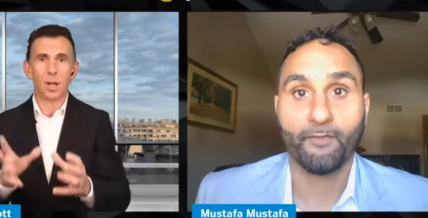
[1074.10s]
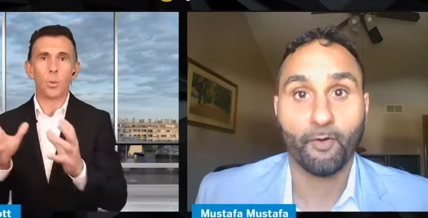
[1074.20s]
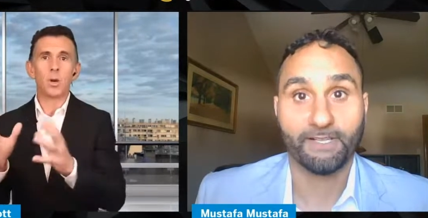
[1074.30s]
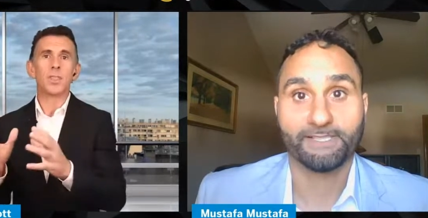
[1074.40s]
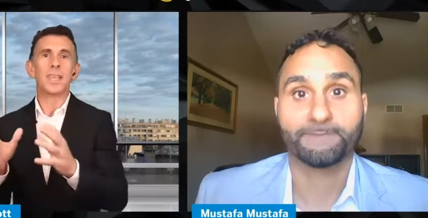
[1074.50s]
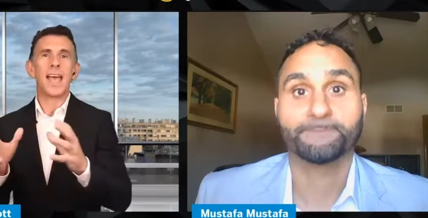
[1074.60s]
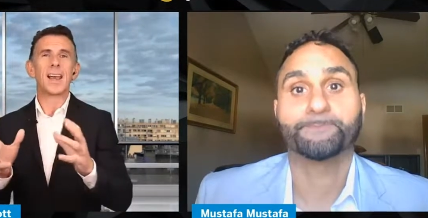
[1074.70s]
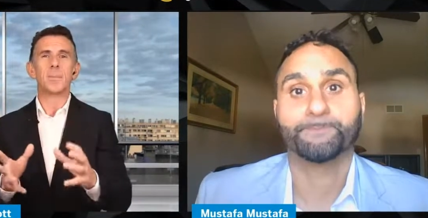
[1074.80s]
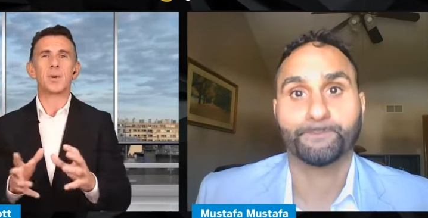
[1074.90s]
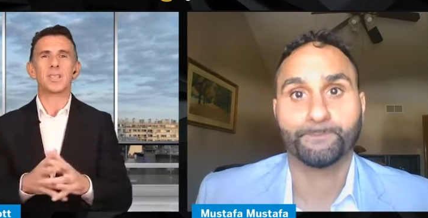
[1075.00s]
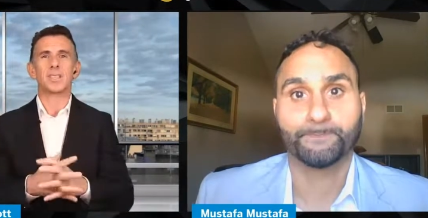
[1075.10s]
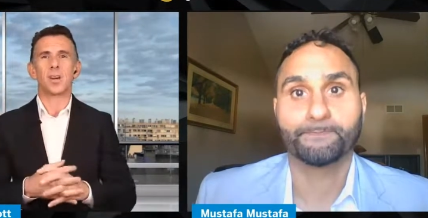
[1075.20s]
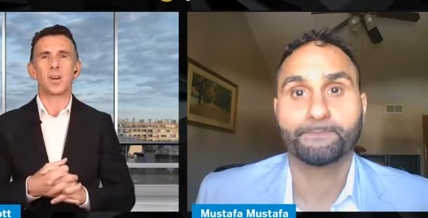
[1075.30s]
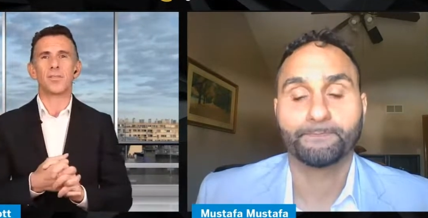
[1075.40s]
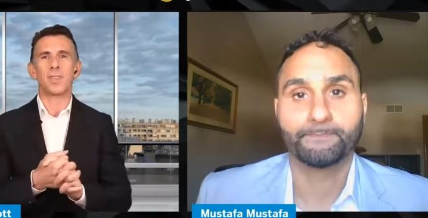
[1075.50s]
Speaker 1: for like what are the
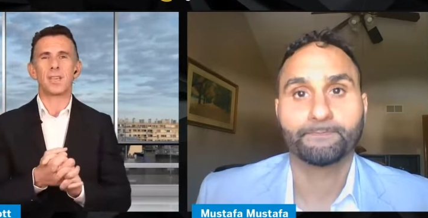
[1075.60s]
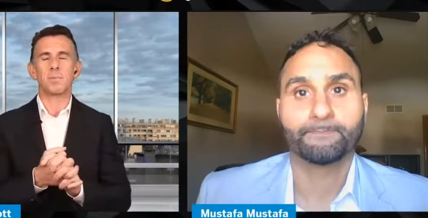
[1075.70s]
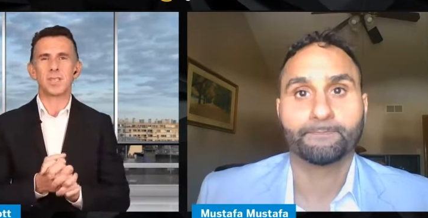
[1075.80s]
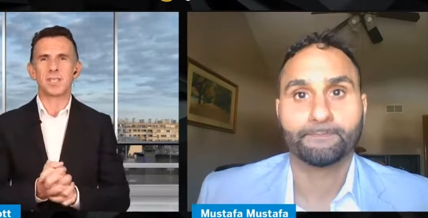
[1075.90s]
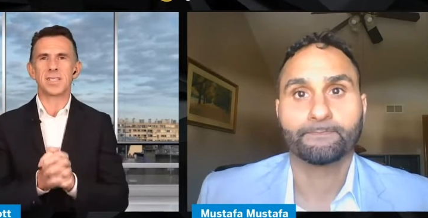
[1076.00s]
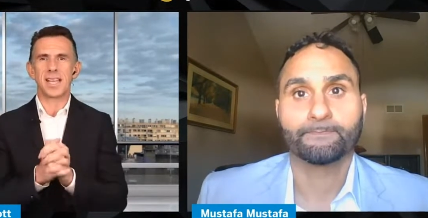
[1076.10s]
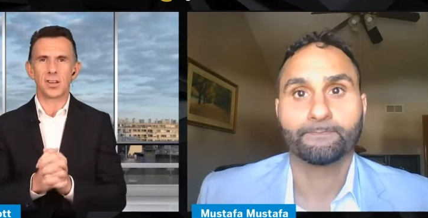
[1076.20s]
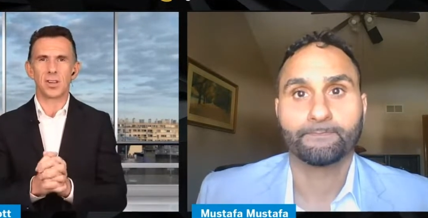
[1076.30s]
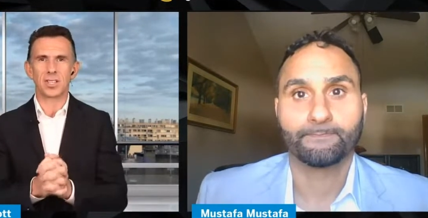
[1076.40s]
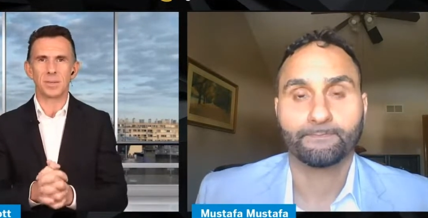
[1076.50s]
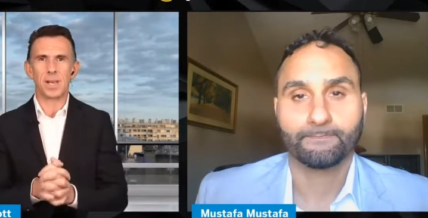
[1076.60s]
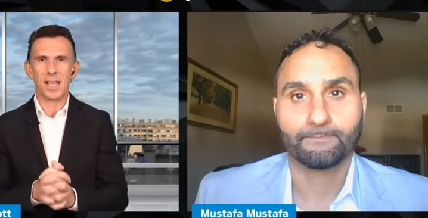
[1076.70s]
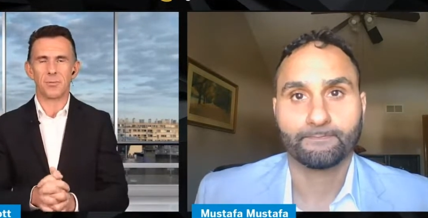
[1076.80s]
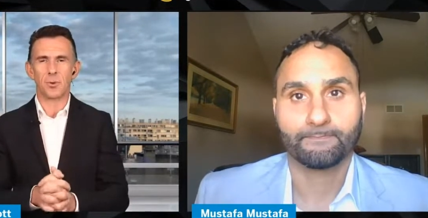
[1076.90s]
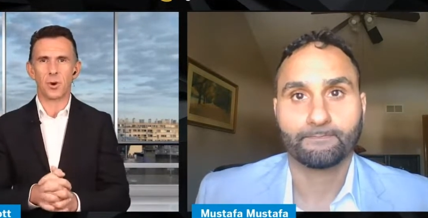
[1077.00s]
elements of the business
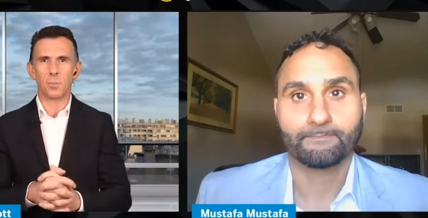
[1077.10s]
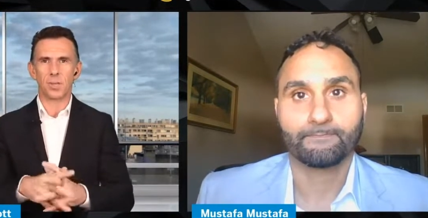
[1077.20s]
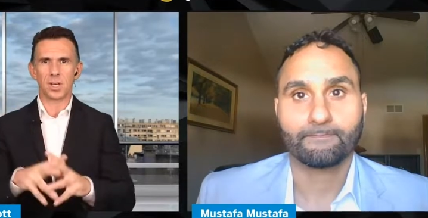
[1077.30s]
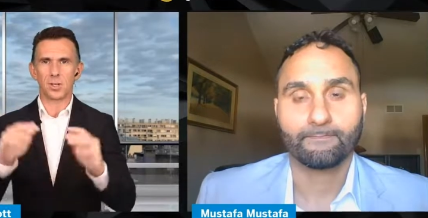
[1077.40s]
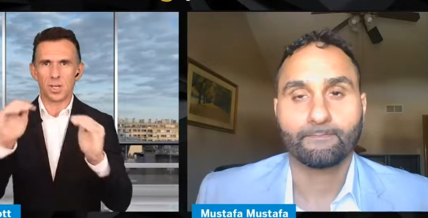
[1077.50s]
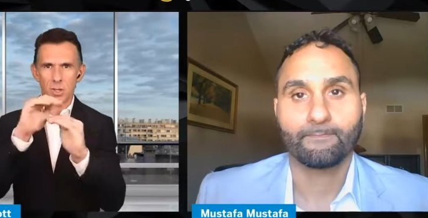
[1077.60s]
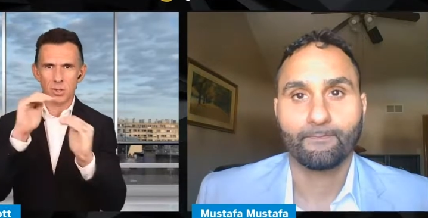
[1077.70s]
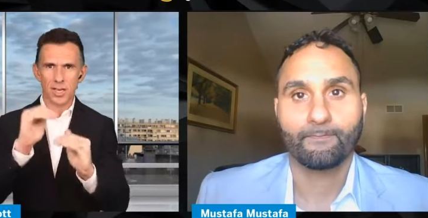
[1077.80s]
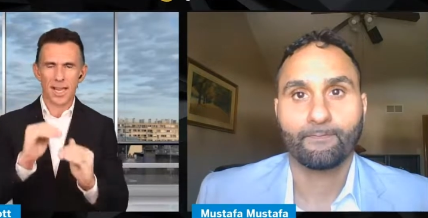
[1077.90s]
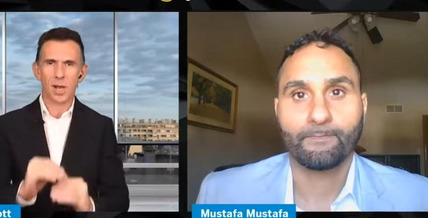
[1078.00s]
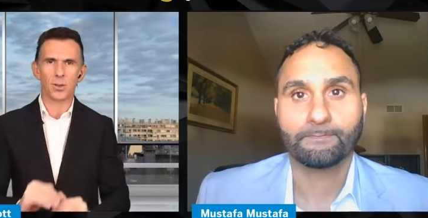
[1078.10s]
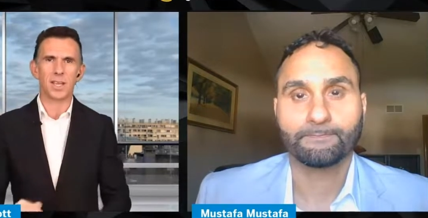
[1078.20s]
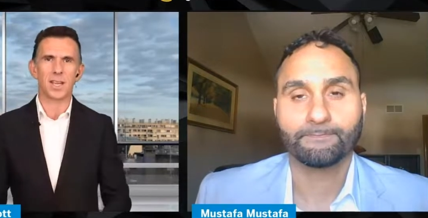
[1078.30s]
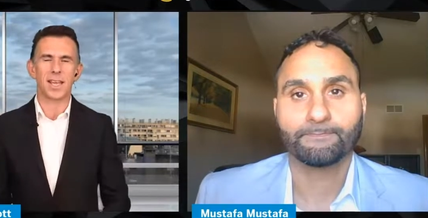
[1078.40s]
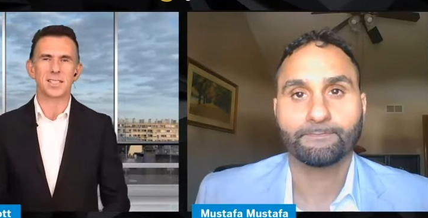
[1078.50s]
technology platform that you're using?
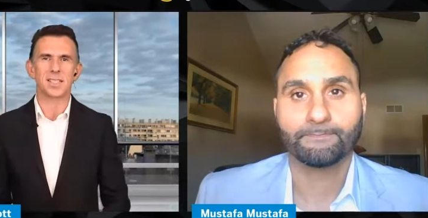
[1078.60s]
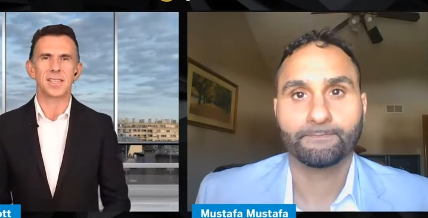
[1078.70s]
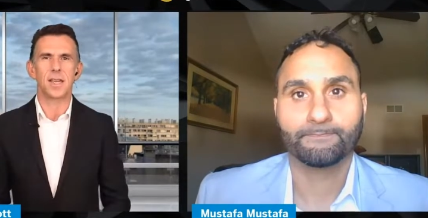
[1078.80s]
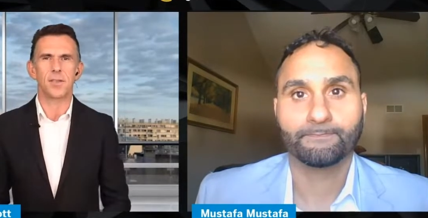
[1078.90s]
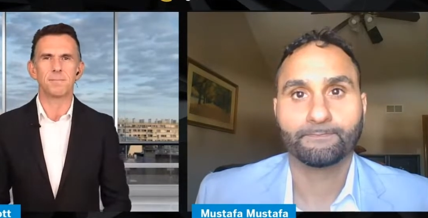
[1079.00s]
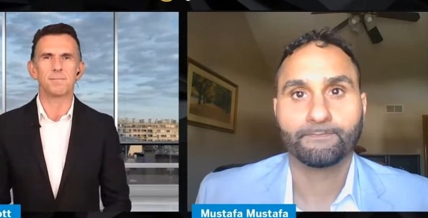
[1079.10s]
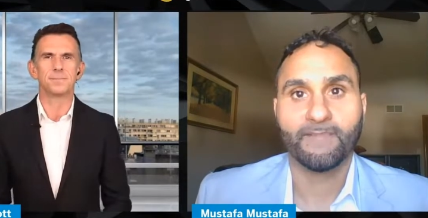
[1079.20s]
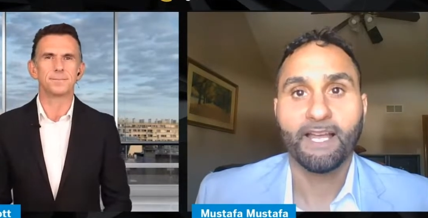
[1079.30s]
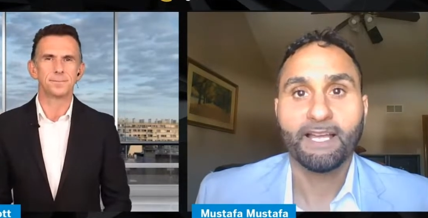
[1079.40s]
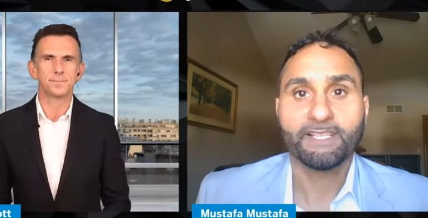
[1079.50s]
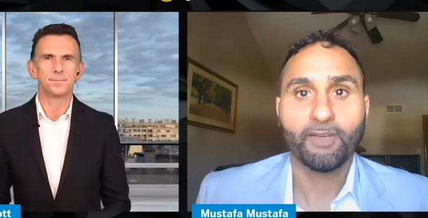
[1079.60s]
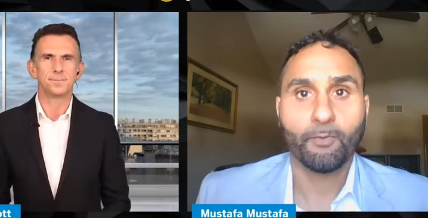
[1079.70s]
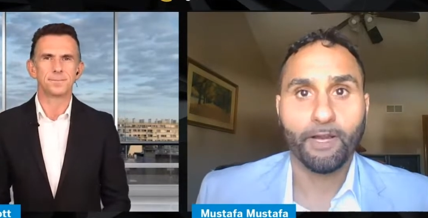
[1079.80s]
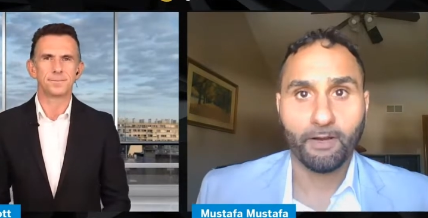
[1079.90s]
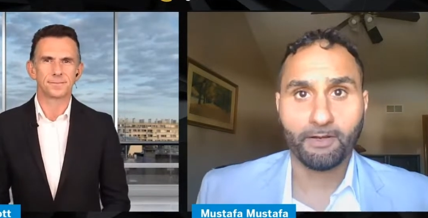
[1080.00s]
How are they connected together?
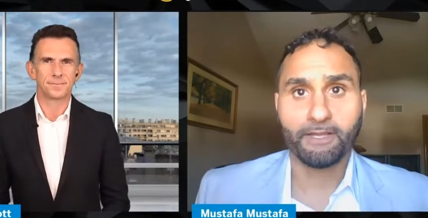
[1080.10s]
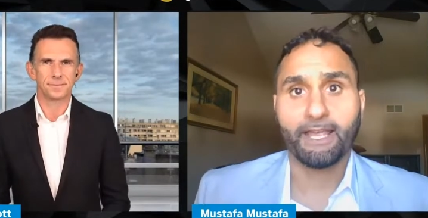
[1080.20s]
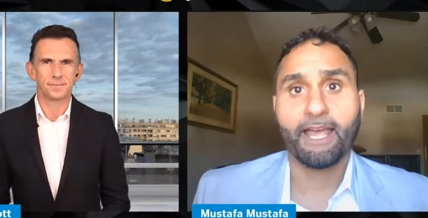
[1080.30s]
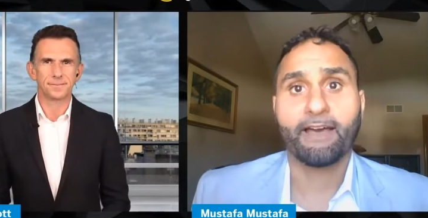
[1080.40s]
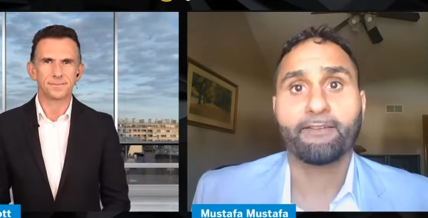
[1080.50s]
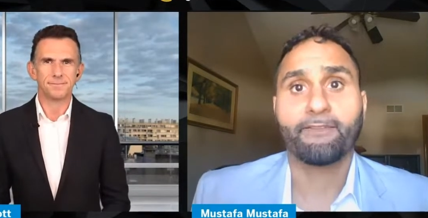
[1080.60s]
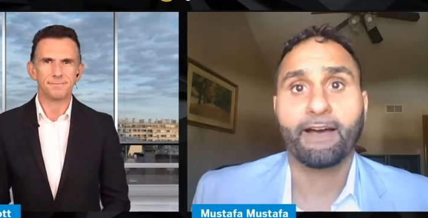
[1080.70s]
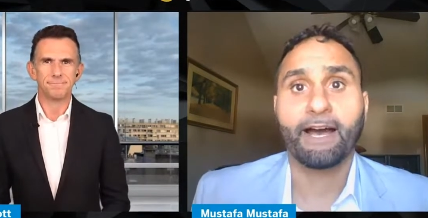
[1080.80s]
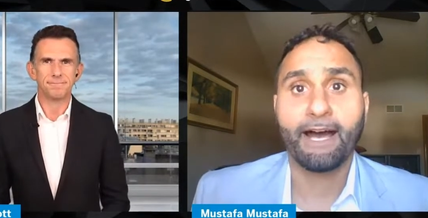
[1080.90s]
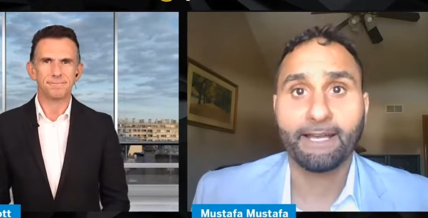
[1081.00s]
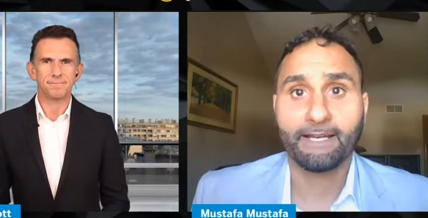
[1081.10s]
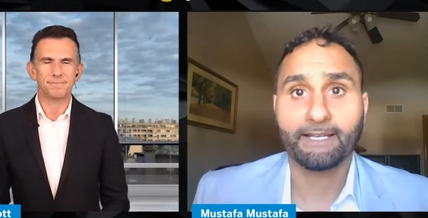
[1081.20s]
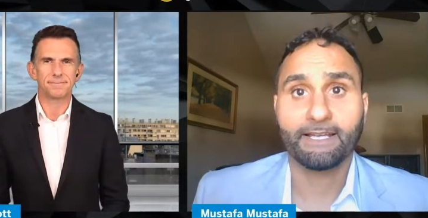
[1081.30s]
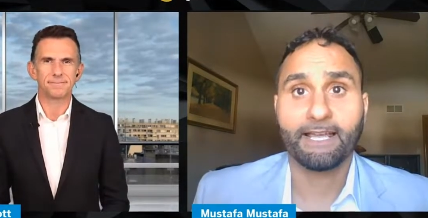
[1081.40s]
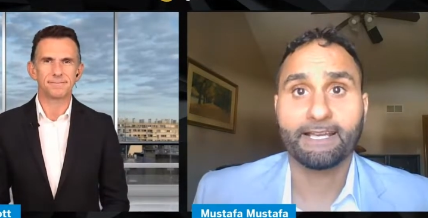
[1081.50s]
Speaker 2: So we currently have
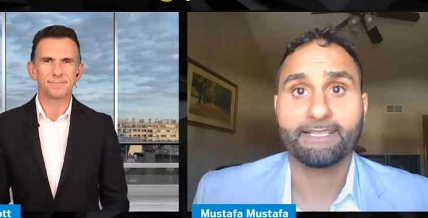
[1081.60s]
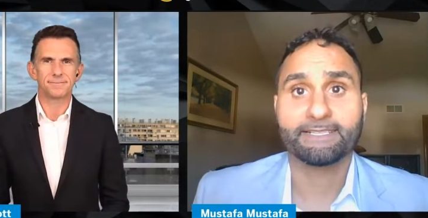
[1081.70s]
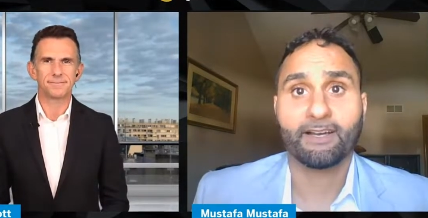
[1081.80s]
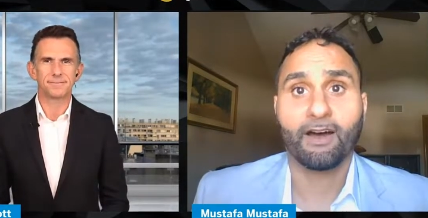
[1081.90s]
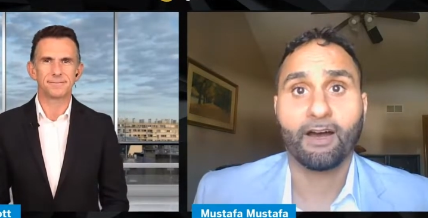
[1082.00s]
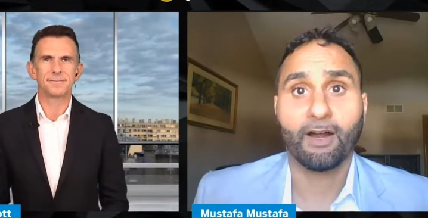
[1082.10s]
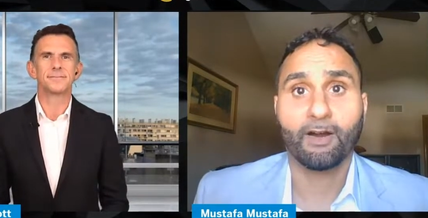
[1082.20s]
HANA as